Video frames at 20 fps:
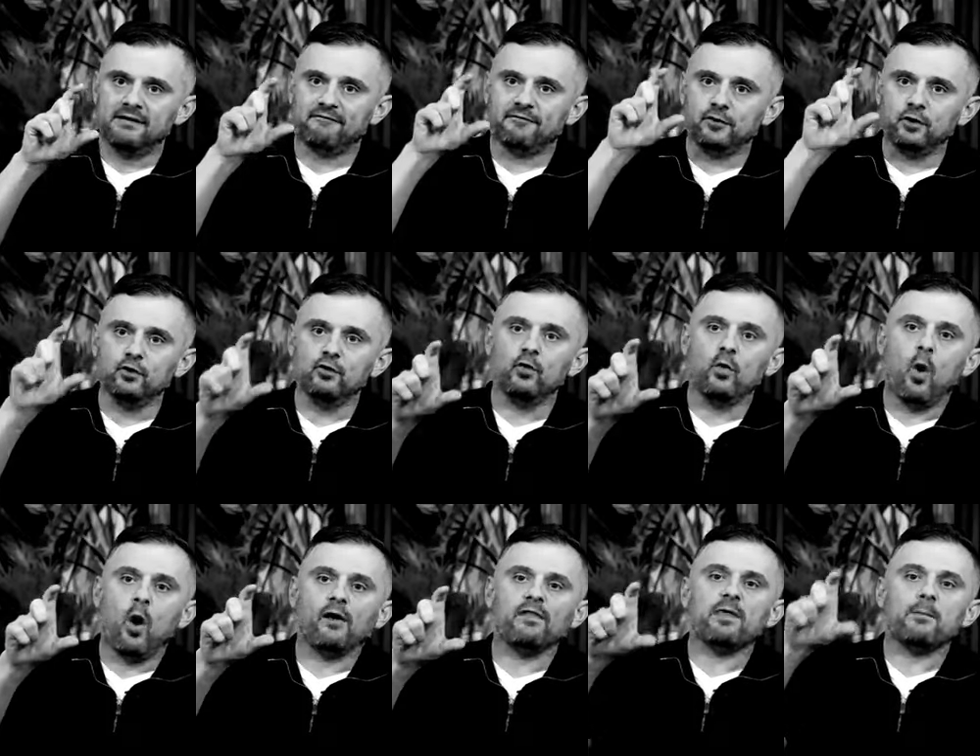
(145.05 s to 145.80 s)
if
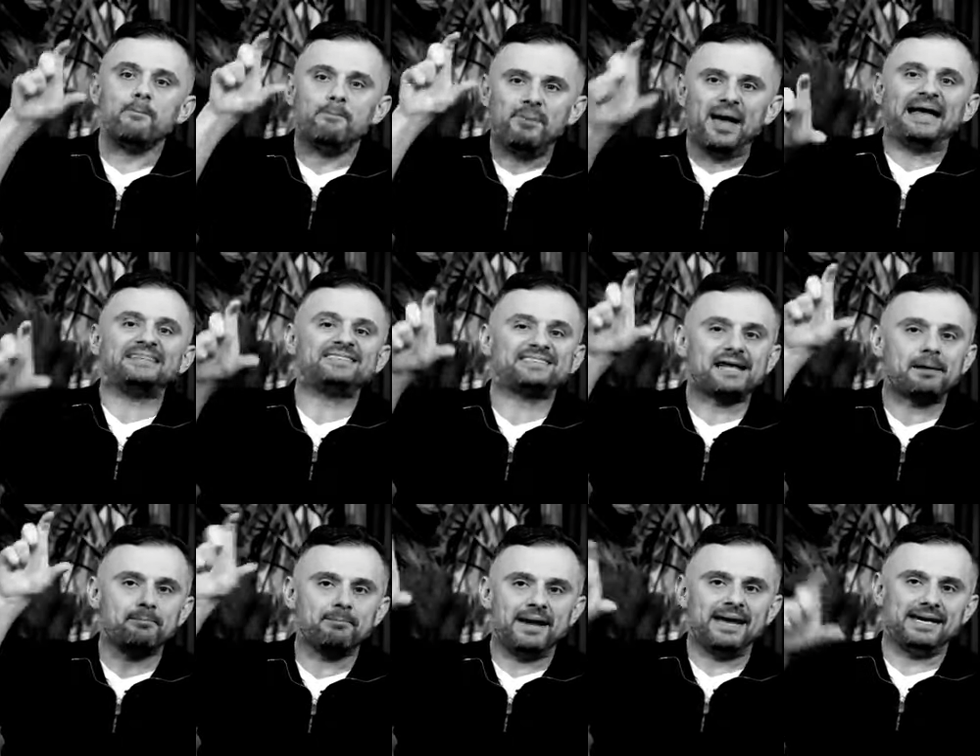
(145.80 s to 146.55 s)
you are the
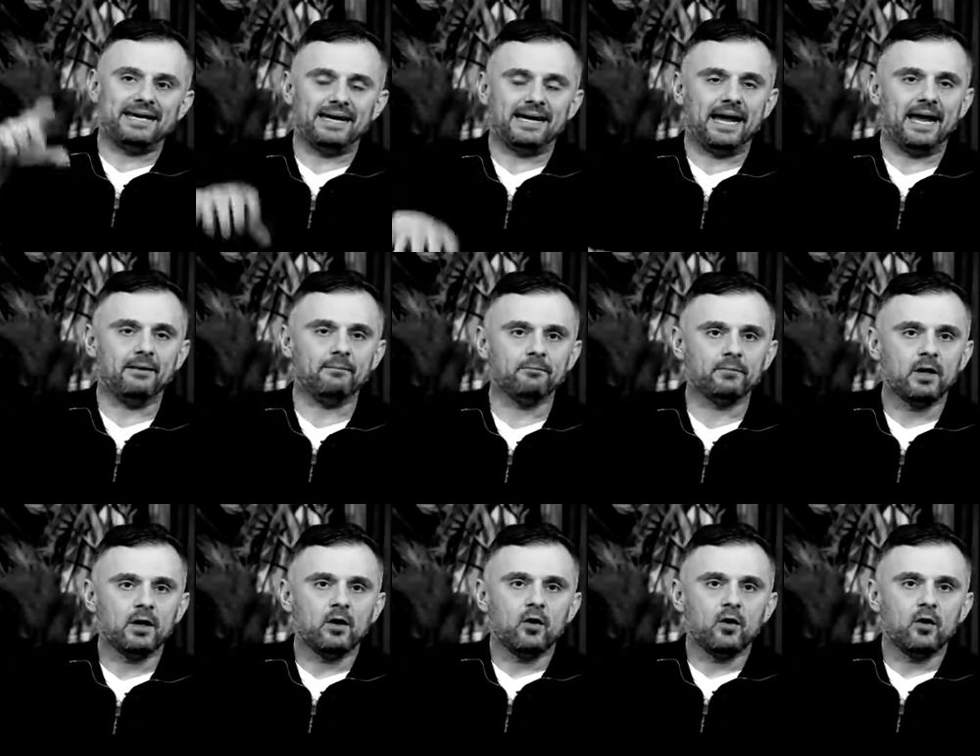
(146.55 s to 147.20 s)
best at making it,